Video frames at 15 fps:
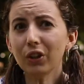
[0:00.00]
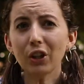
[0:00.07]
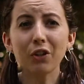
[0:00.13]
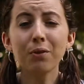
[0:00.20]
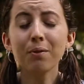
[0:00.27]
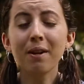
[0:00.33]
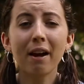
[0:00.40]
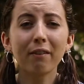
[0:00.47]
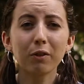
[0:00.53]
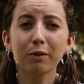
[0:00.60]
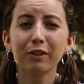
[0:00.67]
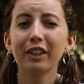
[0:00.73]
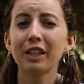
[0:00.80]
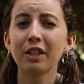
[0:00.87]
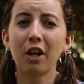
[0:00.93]
You never
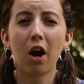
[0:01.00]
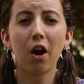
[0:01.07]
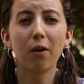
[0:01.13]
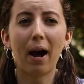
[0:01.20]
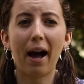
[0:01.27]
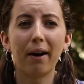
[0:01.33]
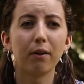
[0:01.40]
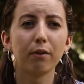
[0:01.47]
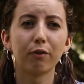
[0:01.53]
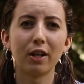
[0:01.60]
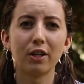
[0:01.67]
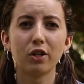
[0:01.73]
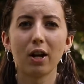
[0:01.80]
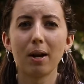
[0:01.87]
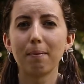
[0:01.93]
really know how a
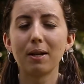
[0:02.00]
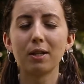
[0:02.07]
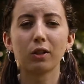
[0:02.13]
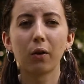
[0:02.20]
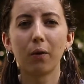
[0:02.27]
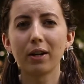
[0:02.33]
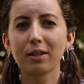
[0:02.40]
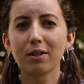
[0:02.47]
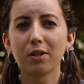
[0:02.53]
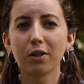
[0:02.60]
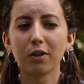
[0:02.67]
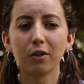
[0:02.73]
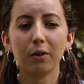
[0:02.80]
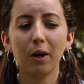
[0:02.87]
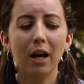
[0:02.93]
friendship is going
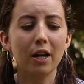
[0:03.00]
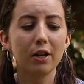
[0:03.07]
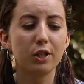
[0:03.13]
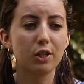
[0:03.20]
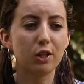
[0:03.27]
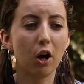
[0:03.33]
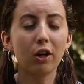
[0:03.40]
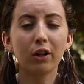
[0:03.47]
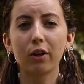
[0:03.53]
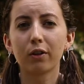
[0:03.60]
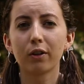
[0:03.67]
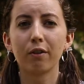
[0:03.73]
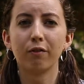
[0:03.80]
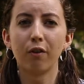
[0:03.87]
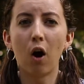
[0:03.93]
to start
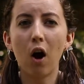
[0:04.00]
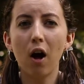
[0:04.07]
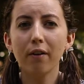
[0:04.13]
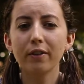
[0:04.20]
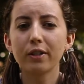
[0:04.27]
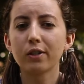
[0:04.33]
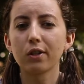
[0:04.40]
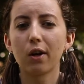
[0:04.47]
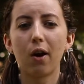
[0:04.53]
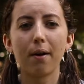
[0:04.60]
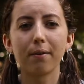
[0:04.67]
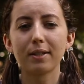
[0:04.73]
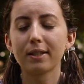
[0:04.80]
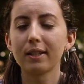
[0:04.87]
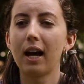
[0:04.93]
or evolve, and so
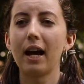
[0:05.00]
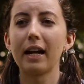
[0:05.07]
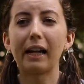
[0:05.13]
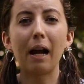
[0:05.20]
I was like,